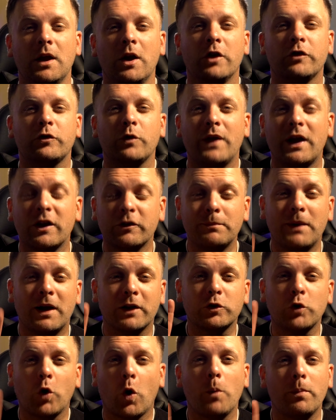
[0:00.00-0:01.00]
So that's my
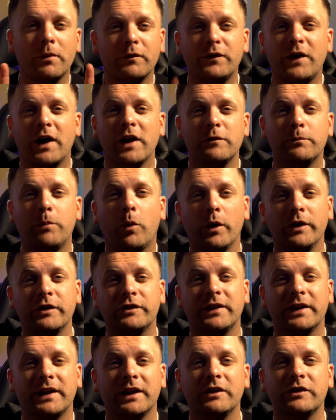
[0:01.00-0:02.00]
top 5 points
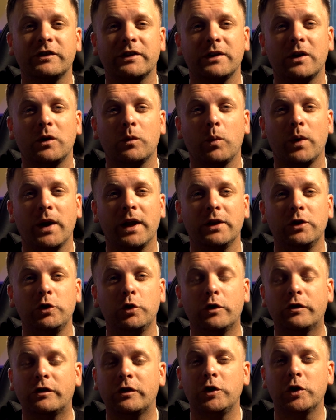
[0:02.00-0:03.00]
to consider when
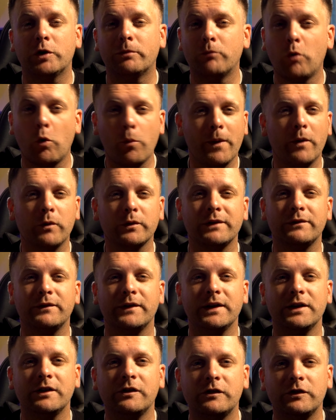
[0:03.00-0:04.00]
using your mobile
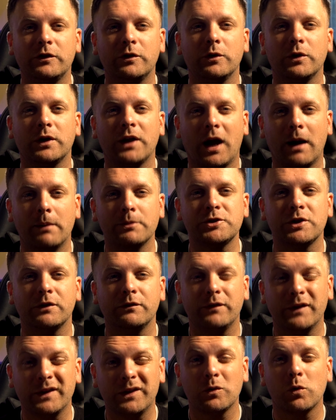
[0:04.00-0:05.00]
device to capture
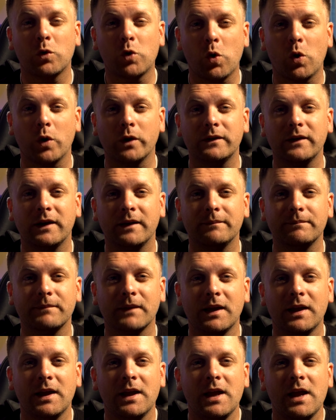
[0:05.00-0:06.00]
video content.
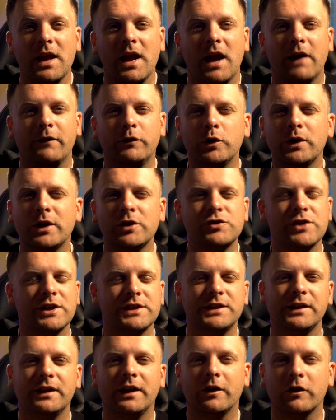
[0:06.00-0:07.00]
If you're
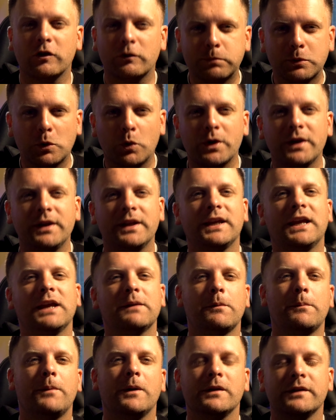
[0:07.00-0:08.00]
interested in exploring the
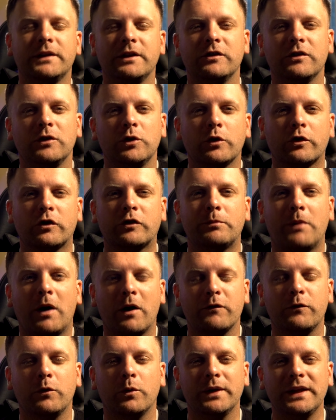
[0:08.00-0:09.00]
capabilities of your
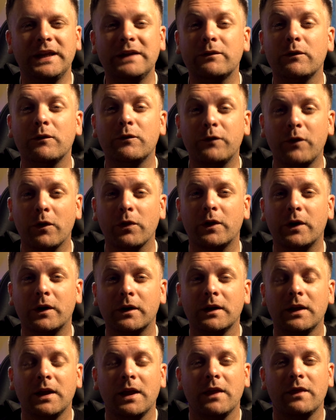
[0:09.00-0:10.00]
smartphone even further,
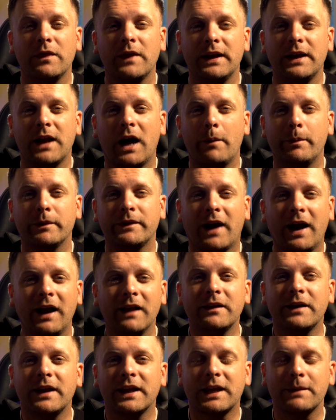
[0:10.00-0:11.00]
then I would
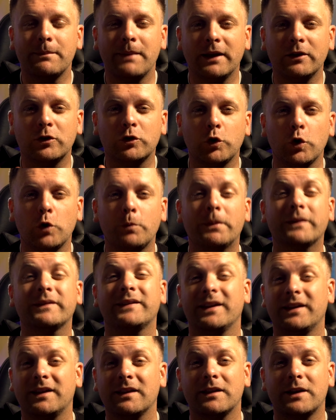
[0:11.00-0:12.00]
highly recommend 2
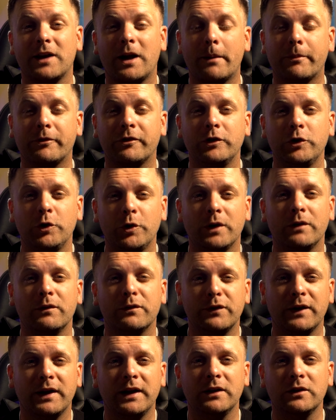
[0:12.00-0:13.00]
particular apps that you can
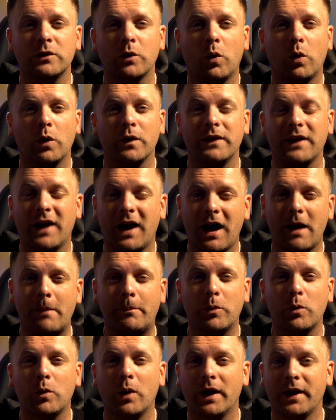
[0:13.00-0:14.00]
find on the
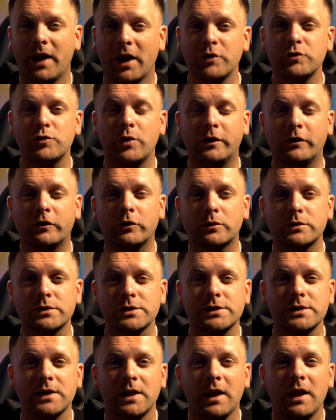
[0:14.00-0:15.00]
Apple and Android
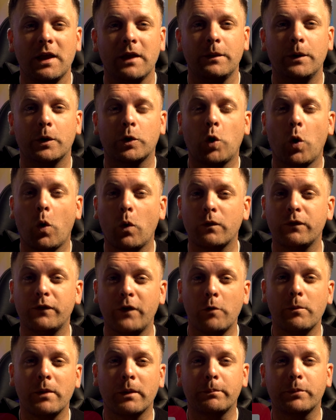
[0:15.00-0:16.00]
stores. They're called
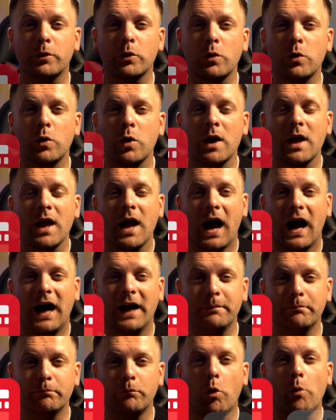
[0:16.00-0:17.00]
Filmic Pro
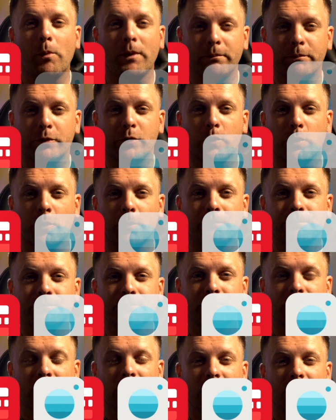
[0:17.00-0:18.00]
and Moment Pro.
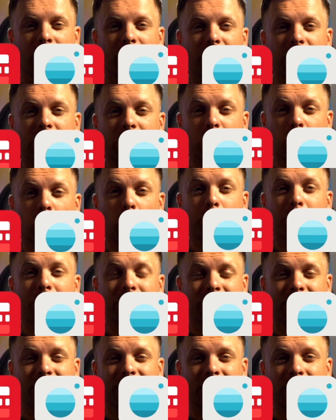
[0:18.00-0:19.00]
These two
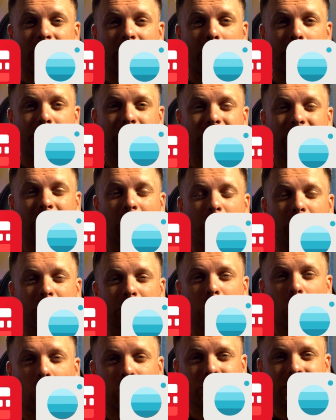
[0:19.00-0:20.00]
particular apps delve a
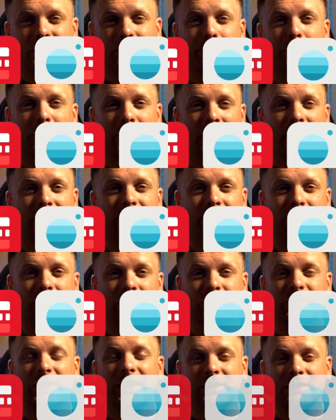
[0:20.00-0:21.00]
lot deeper into the
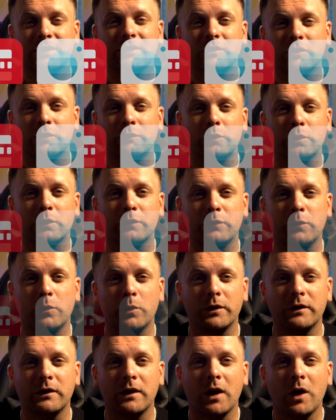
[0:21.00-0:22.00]
settings of your
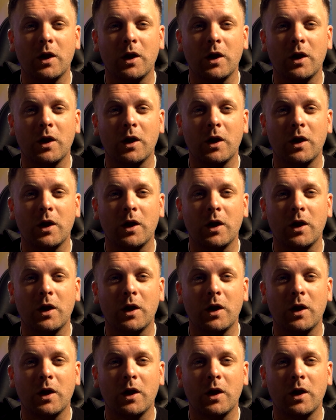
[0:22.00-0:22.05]
phone,